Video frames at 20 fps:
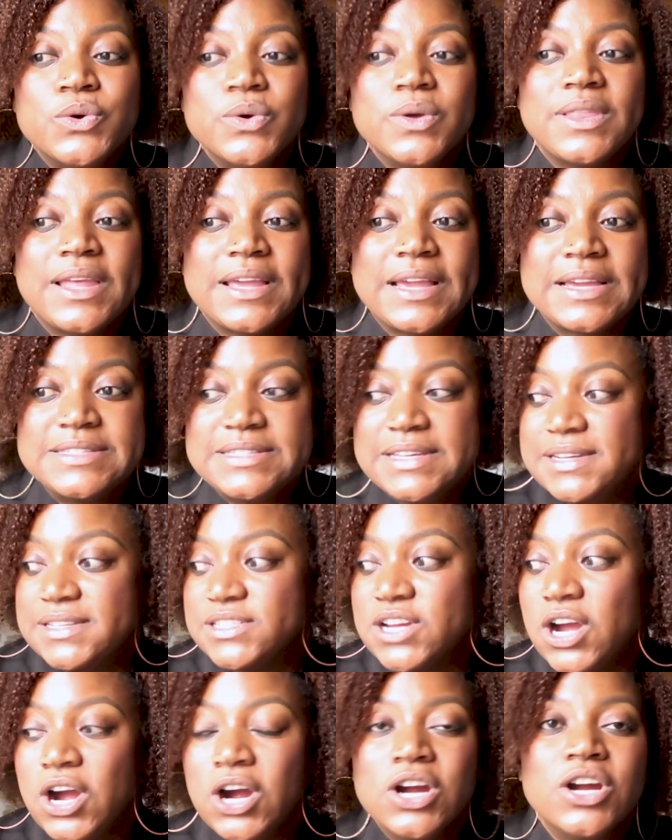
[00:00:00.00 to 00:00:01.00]
like I said,
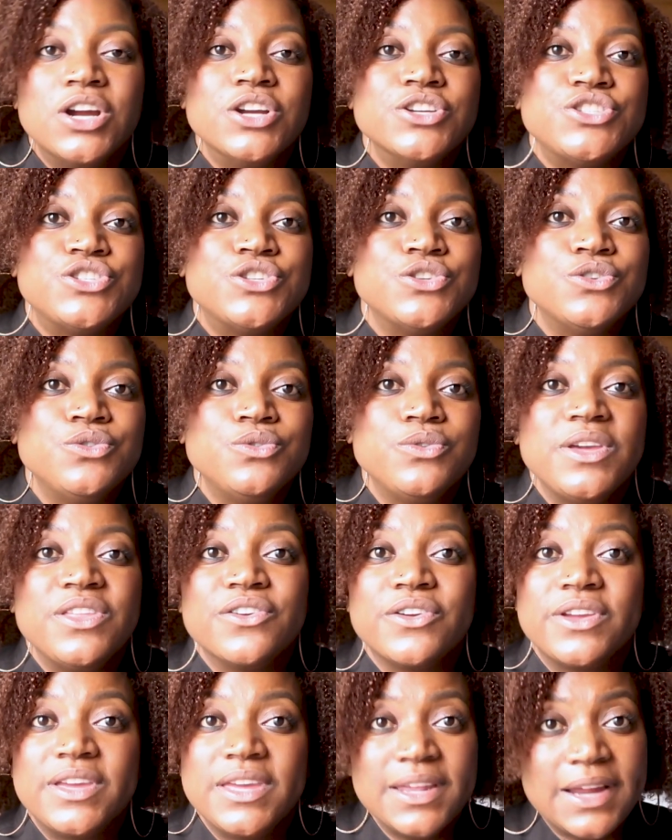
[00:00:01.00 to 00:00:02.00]
it's hard to
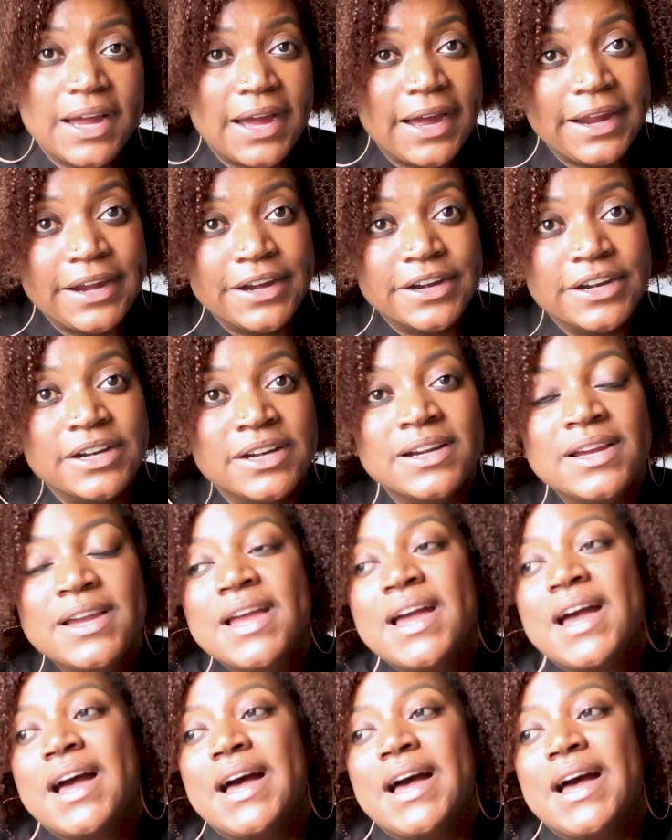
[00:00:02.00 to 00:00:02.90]
either get hired.